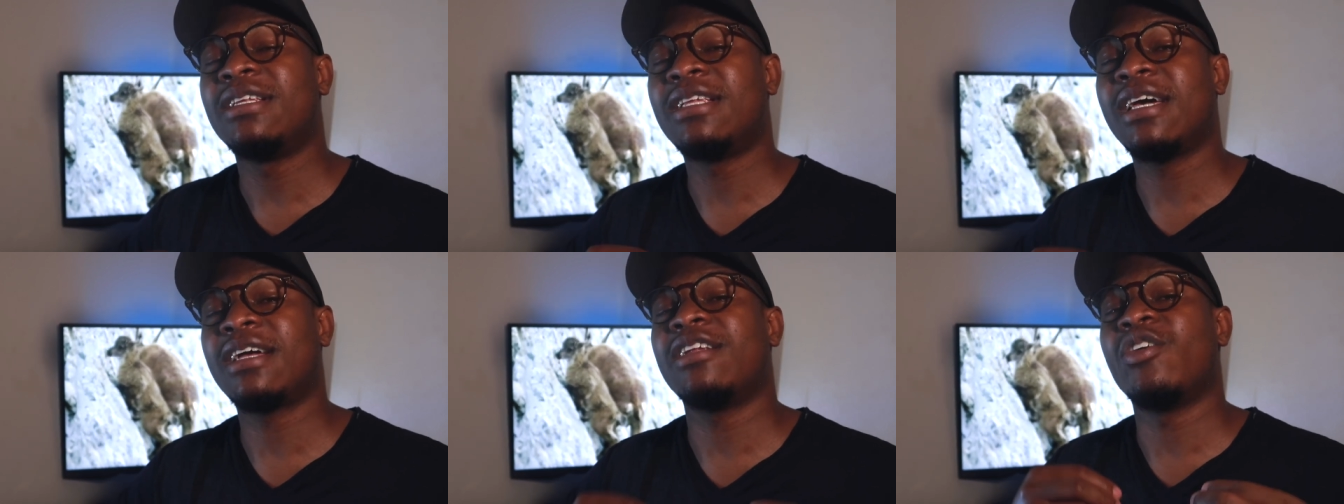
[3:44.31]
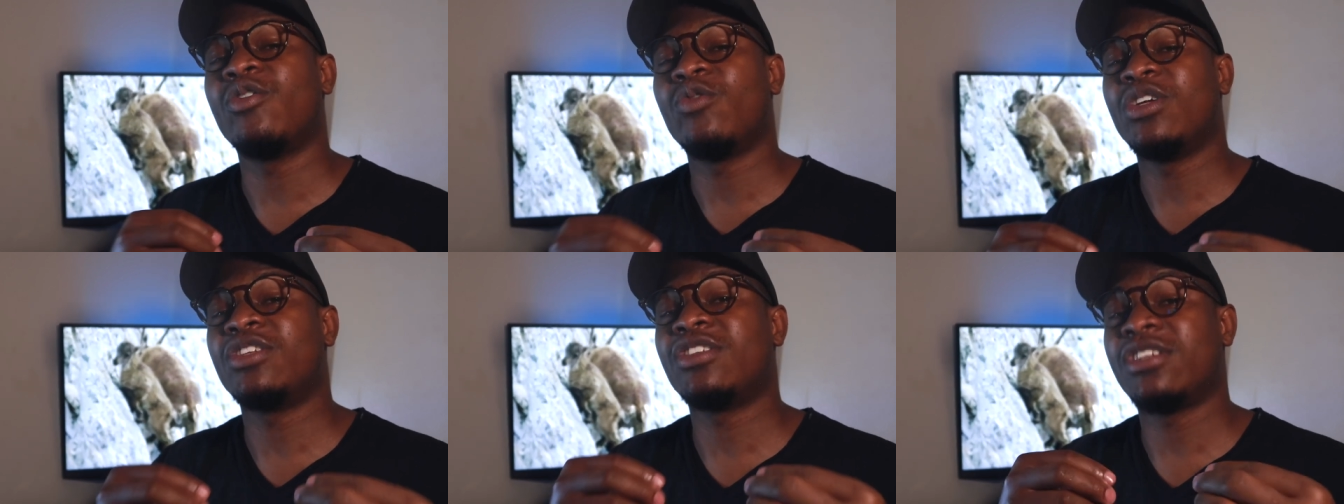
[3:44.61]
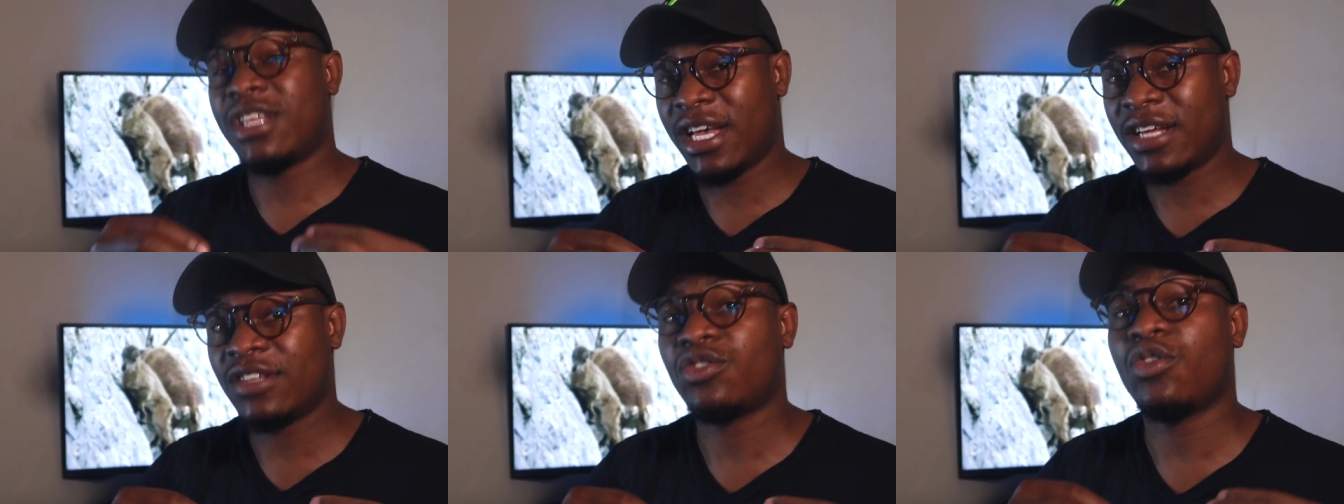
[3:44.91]
take the
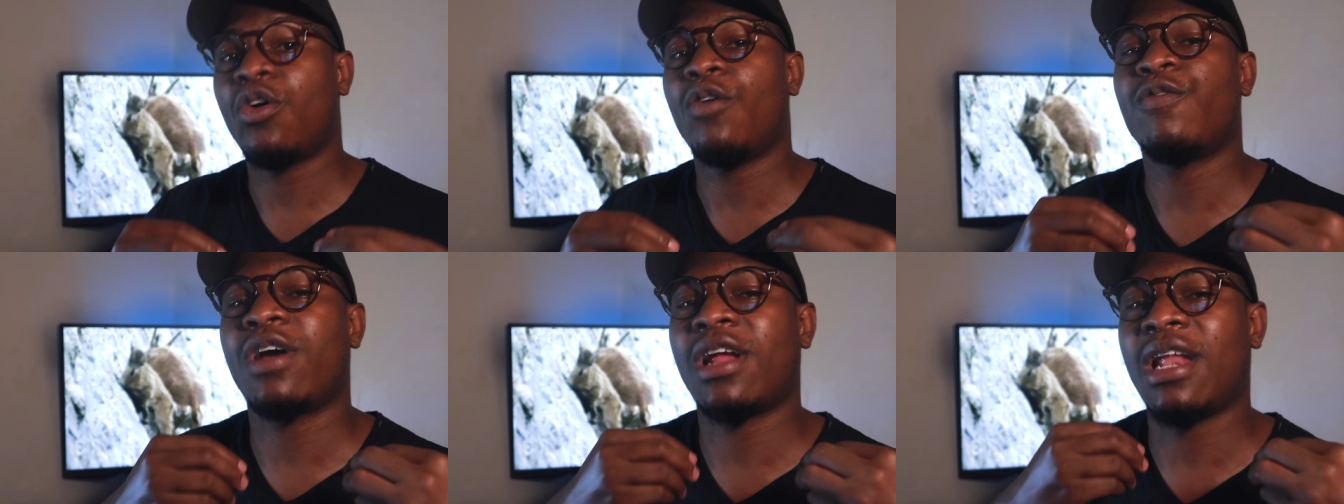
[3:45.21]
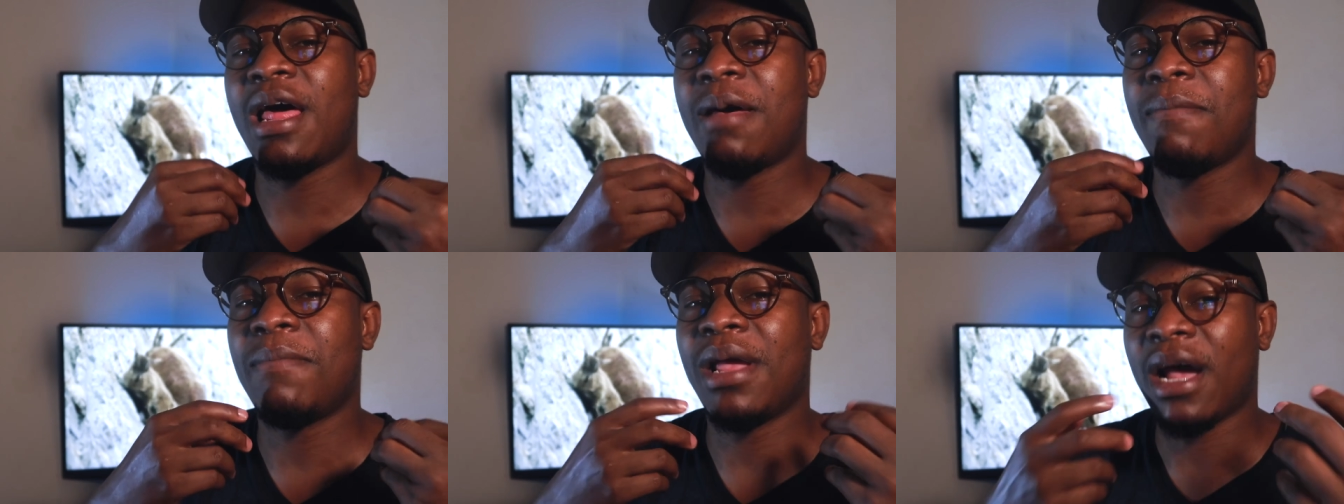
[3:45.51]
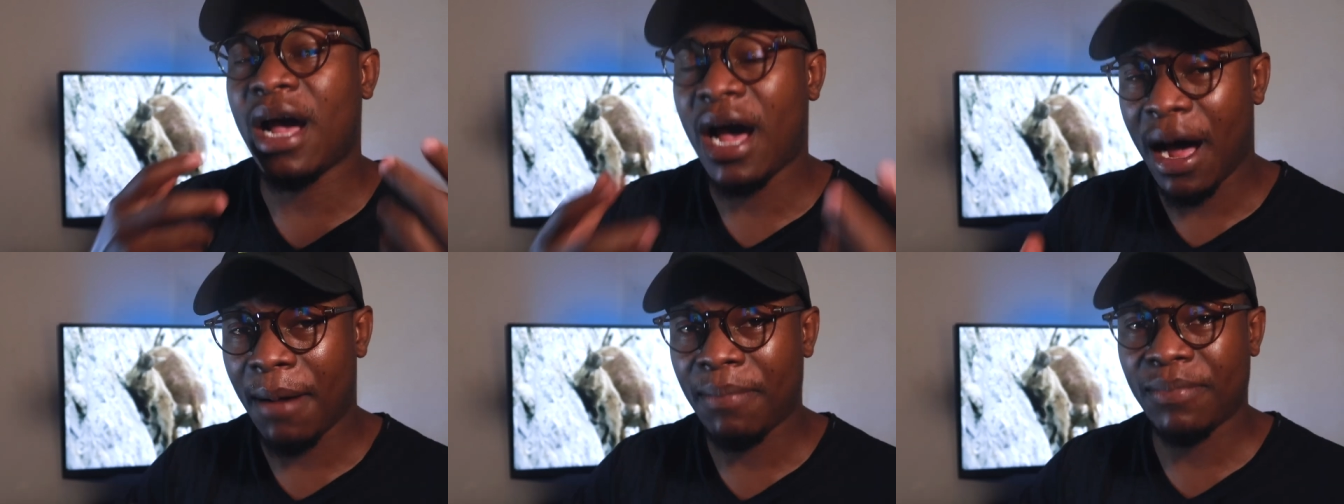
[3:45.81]
risk yes of
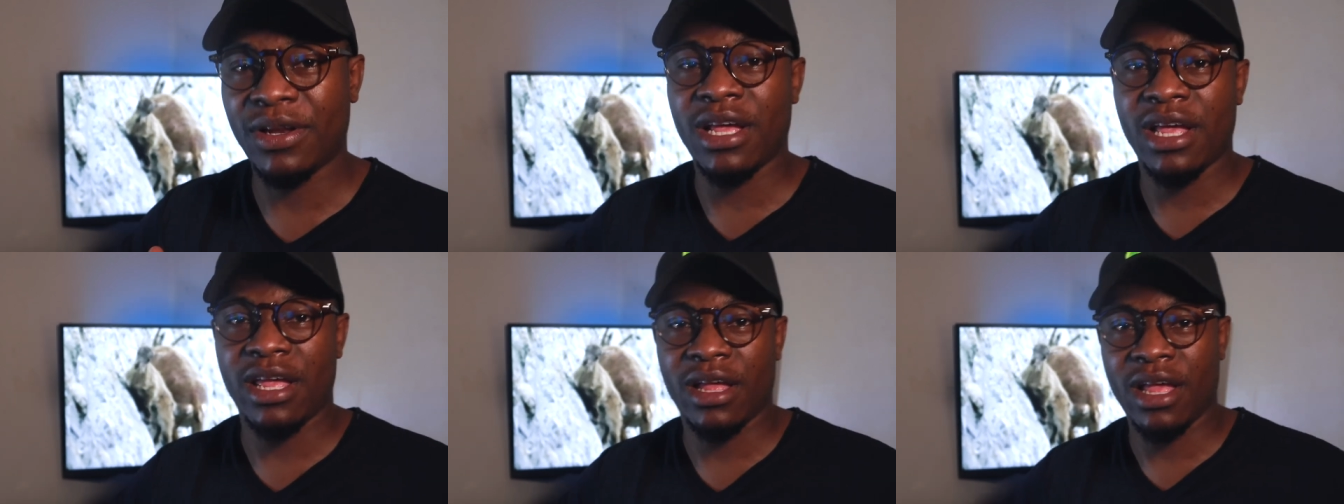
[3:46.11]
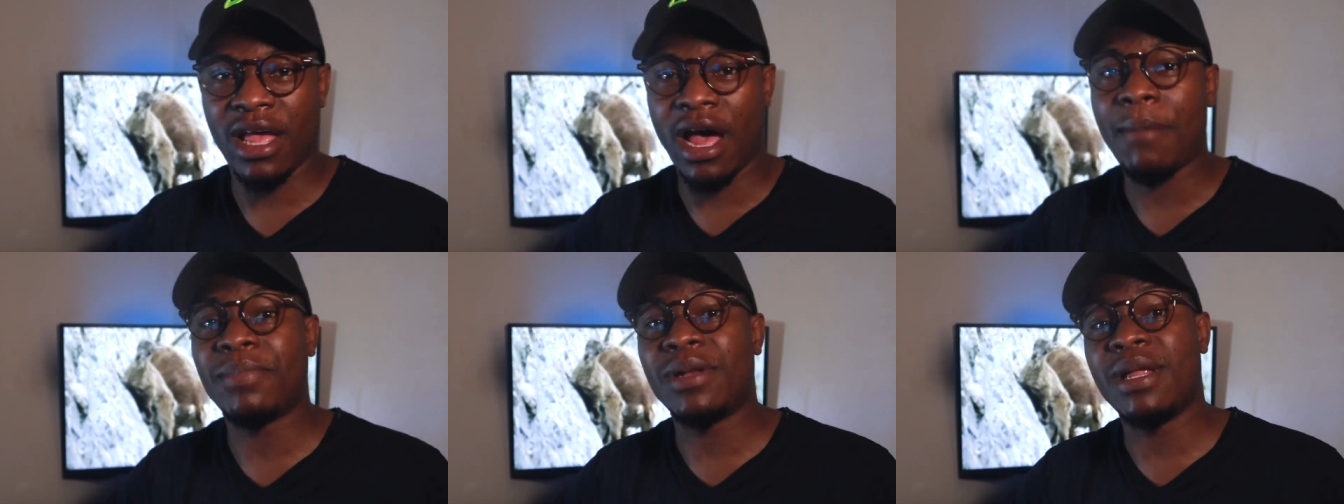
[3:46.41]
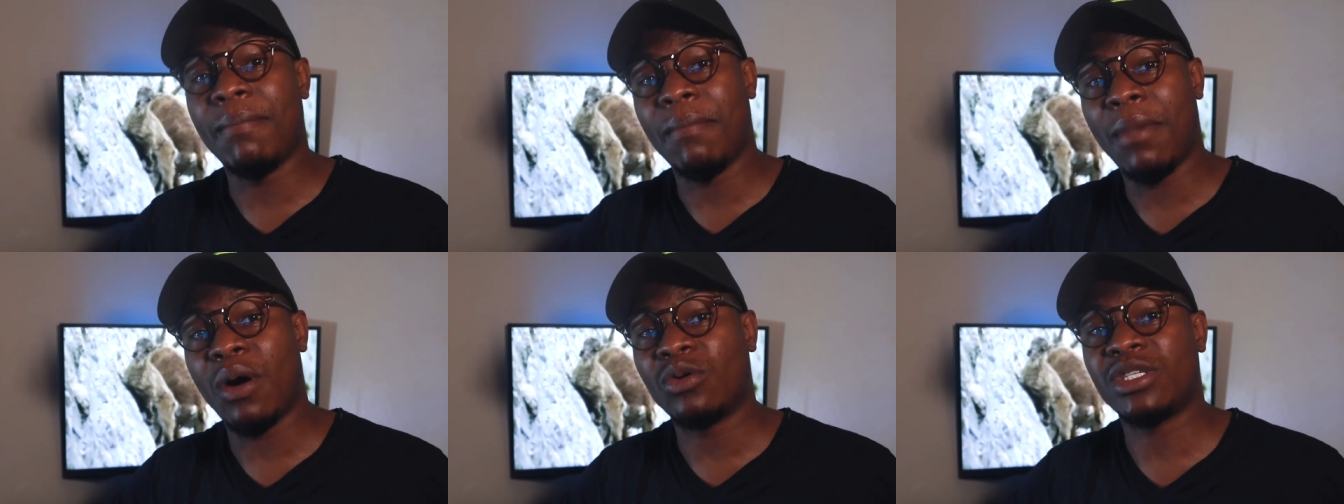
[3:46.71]
climbing up the up
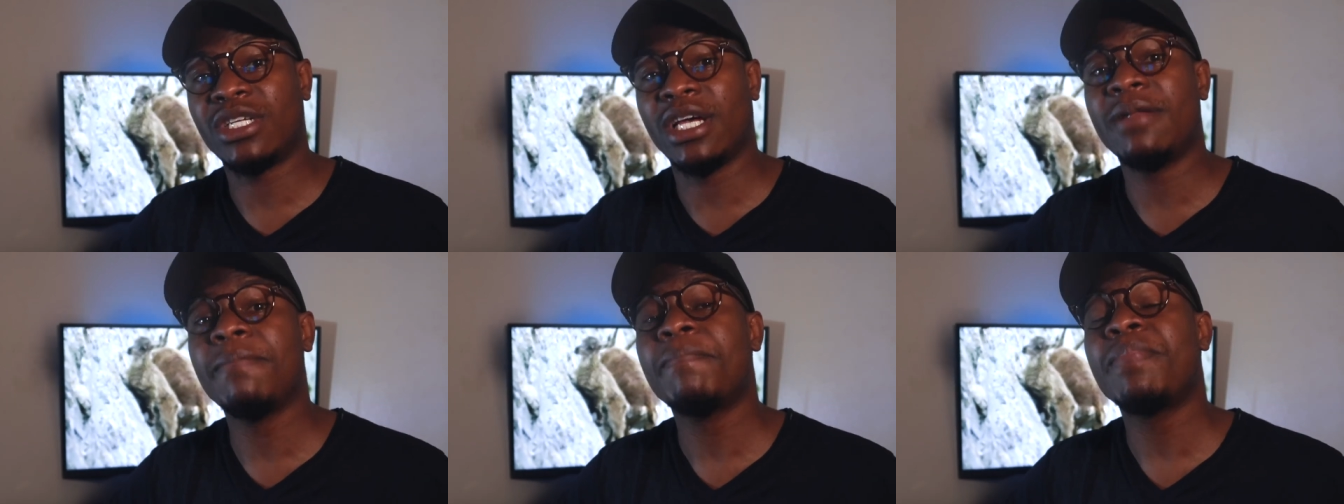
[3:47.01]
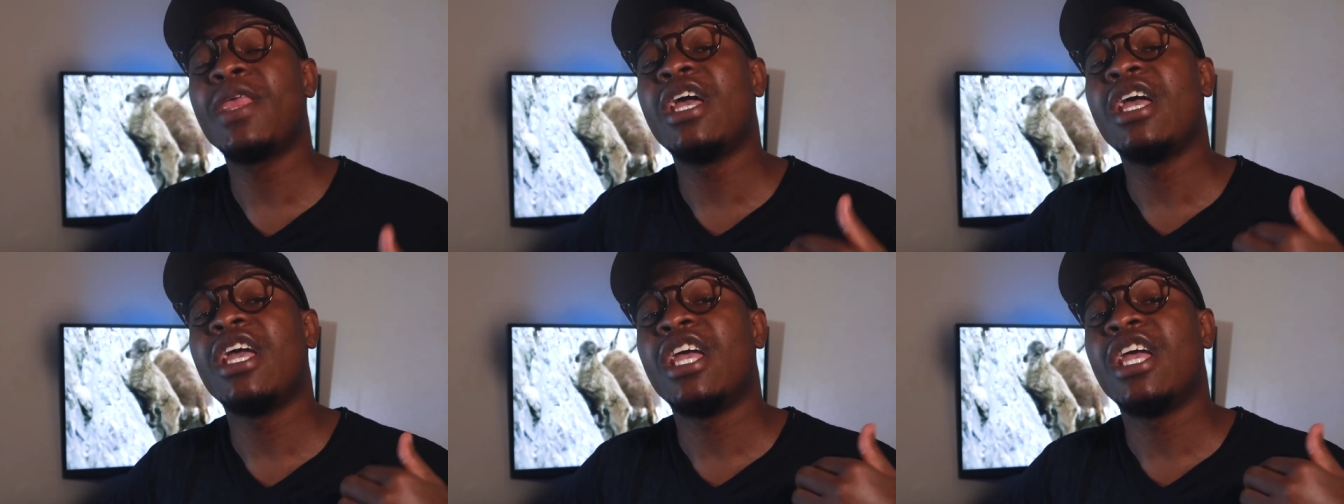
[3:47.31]
the mountain